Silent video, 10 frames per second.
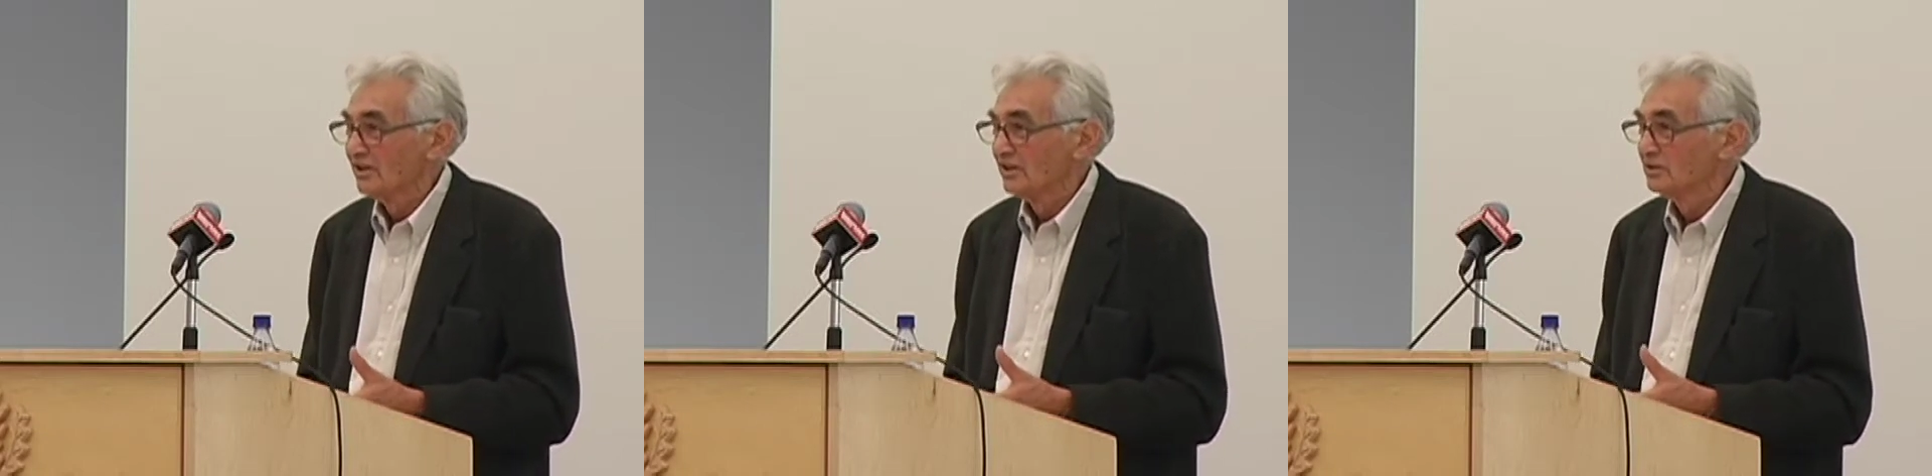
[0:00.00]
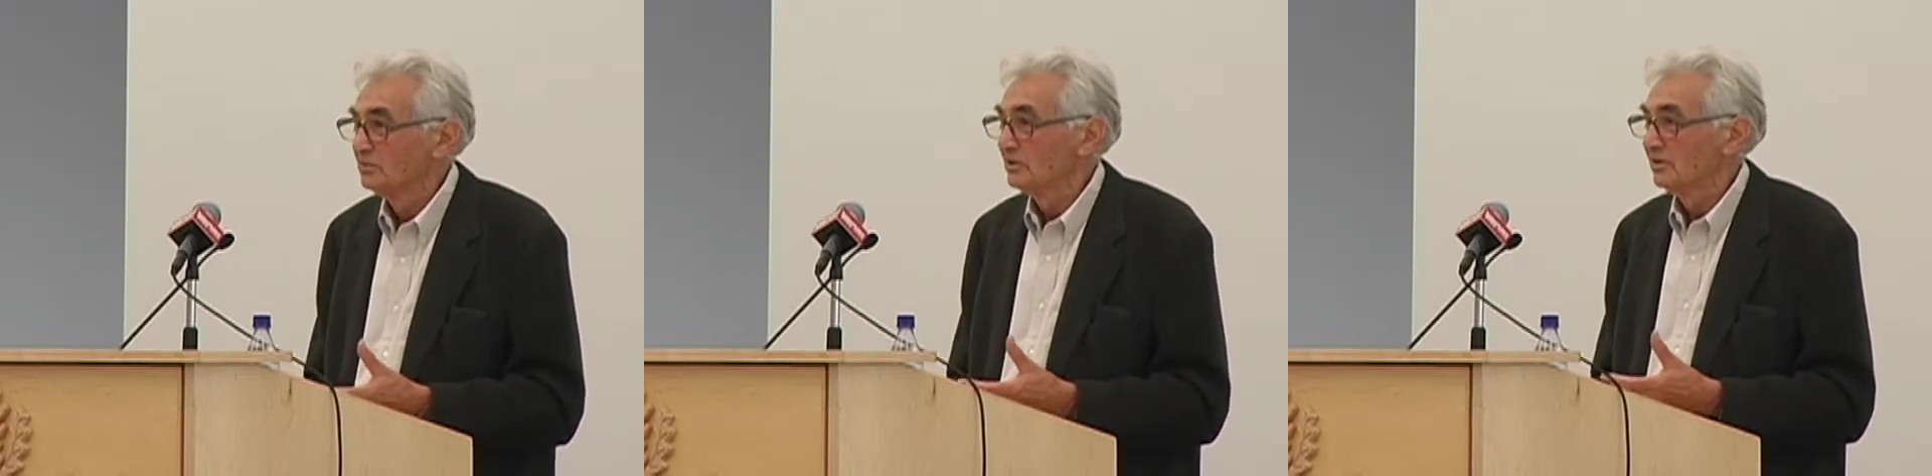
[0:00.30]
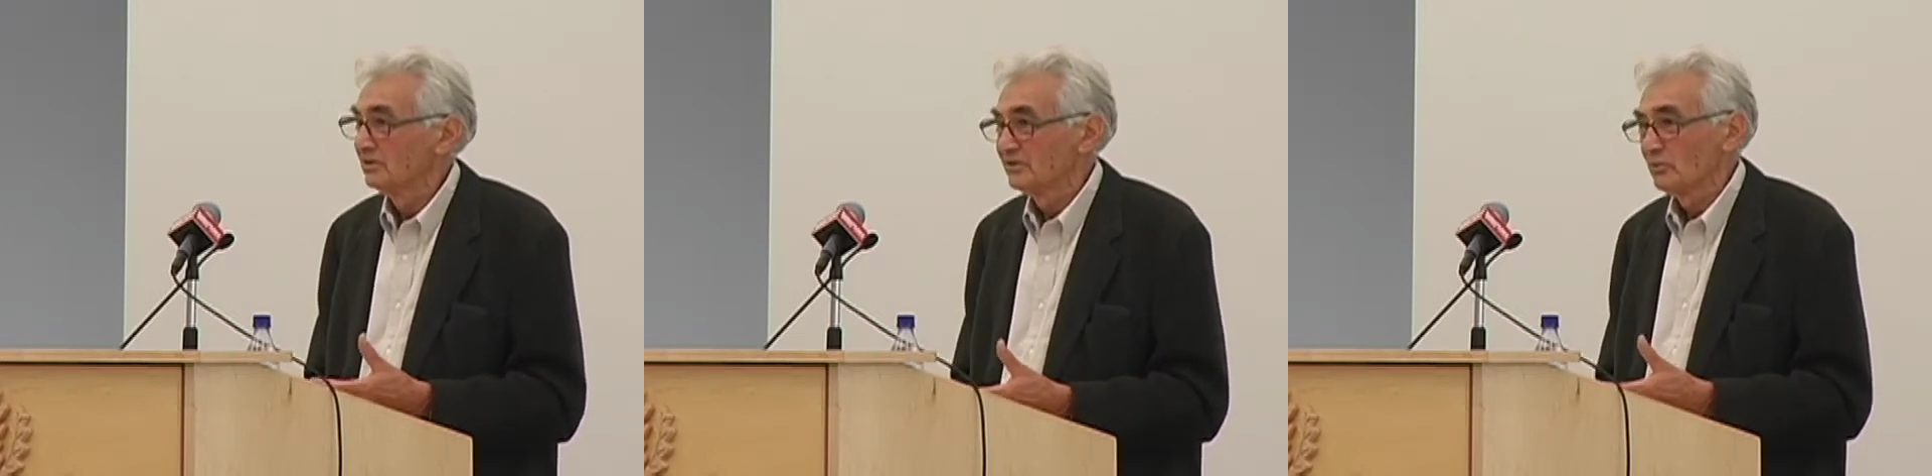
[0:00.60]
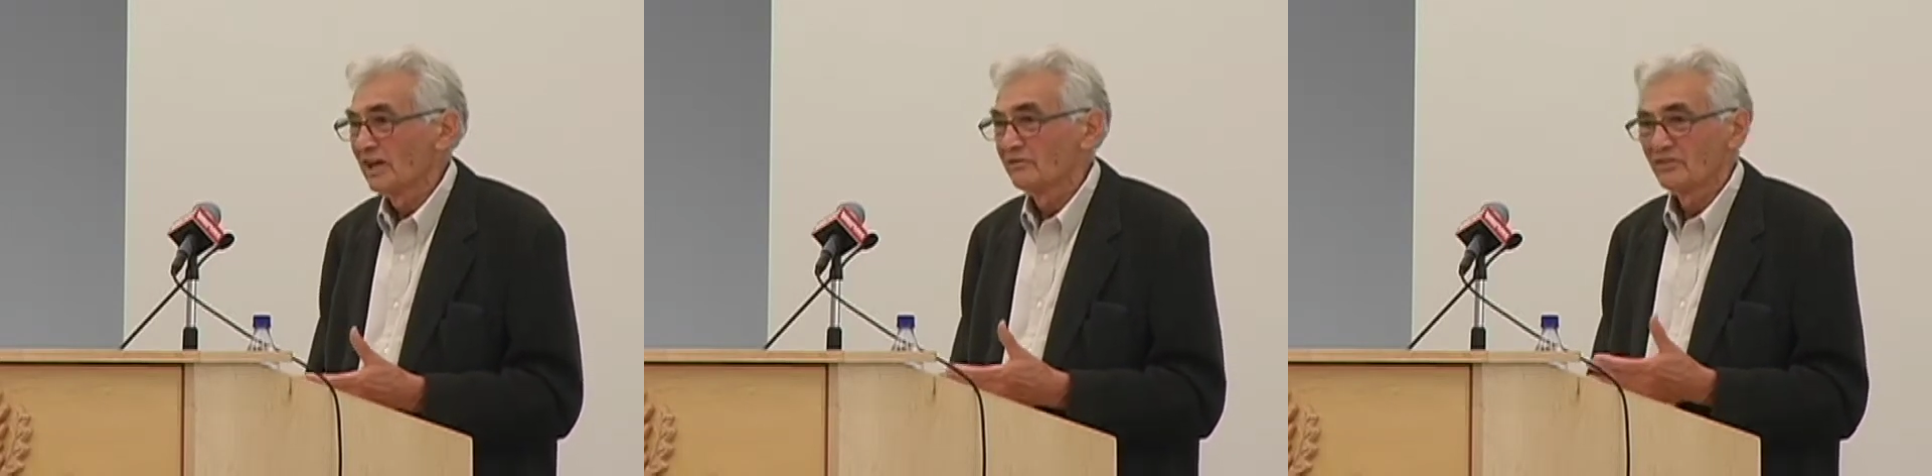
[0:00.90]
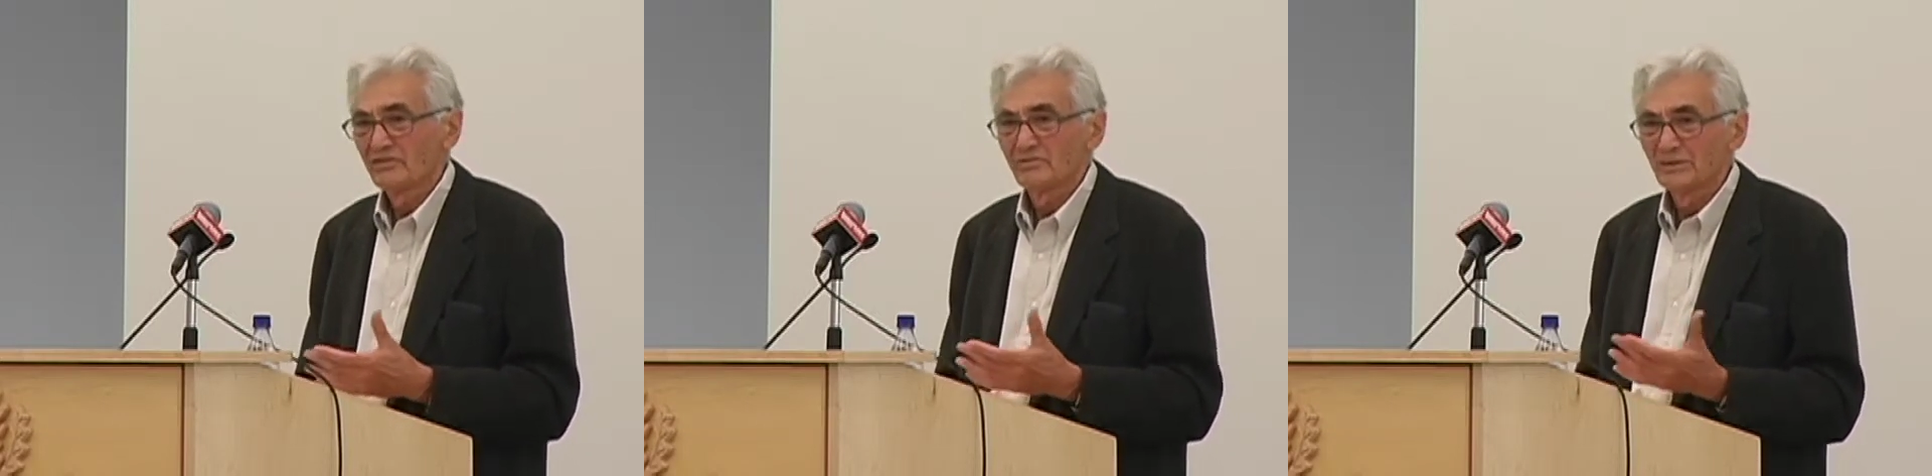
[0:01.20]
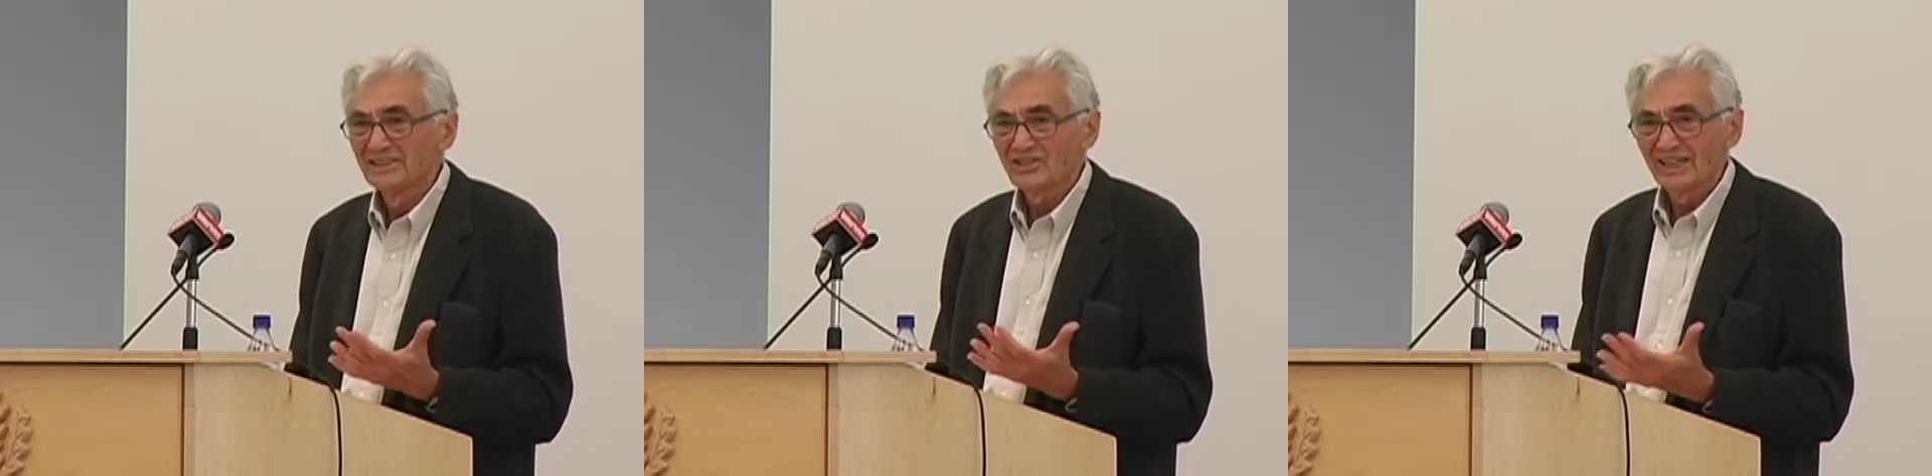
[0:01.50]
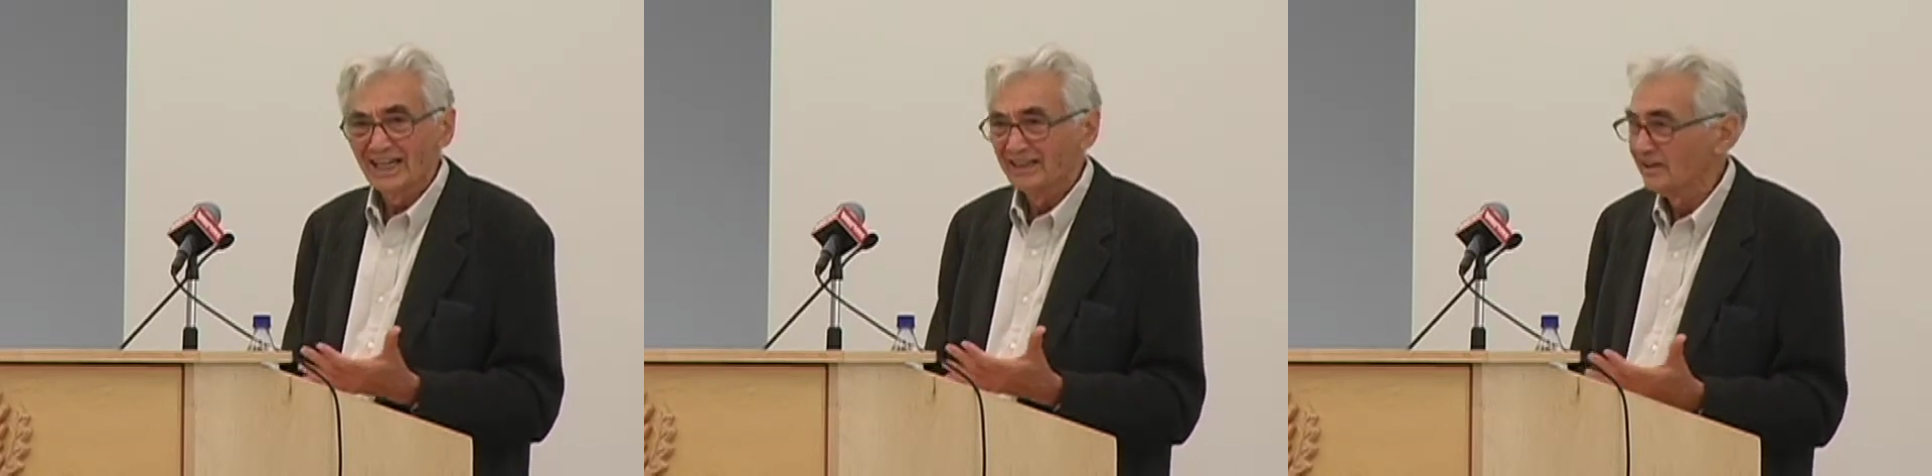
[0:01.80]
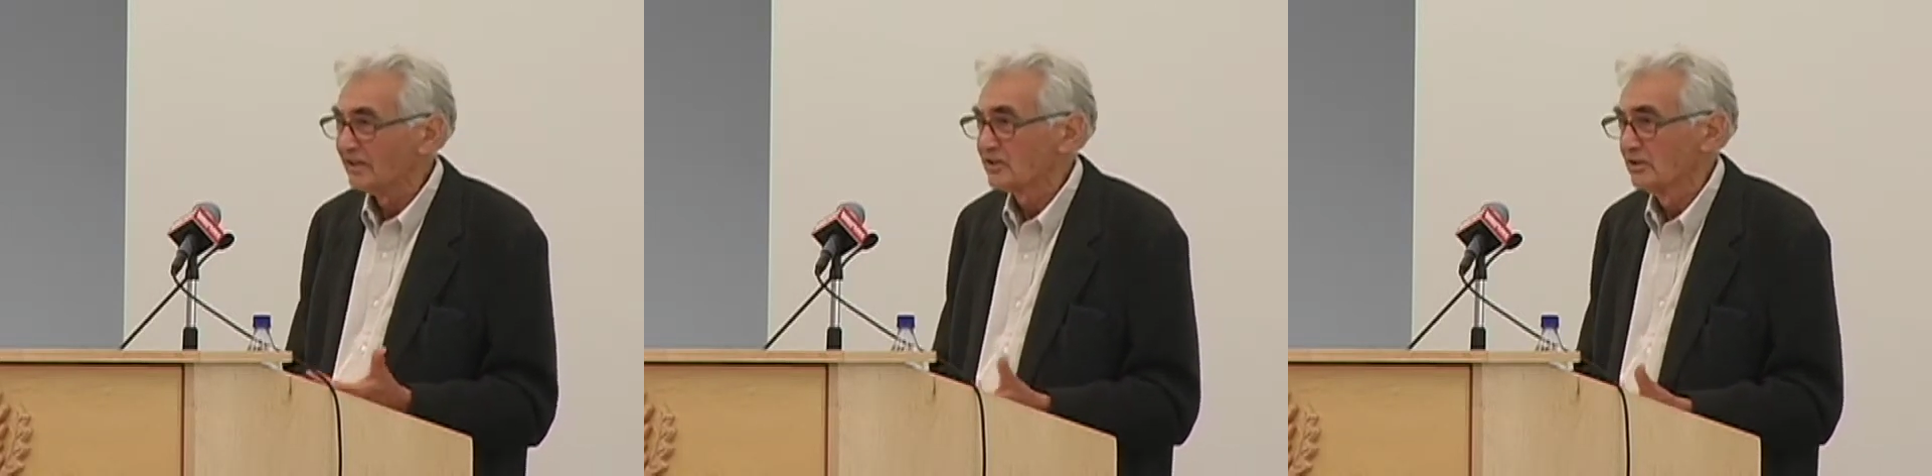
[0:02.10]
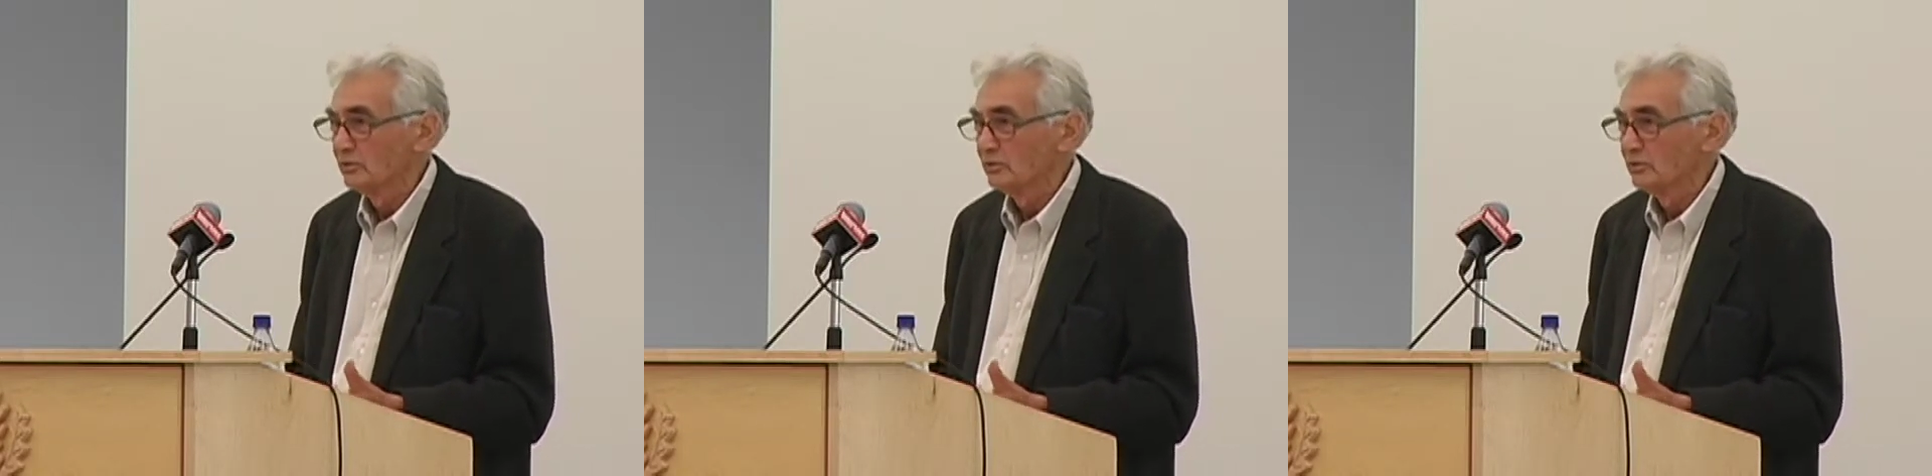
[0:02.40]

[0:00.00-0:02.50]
who have been saying this.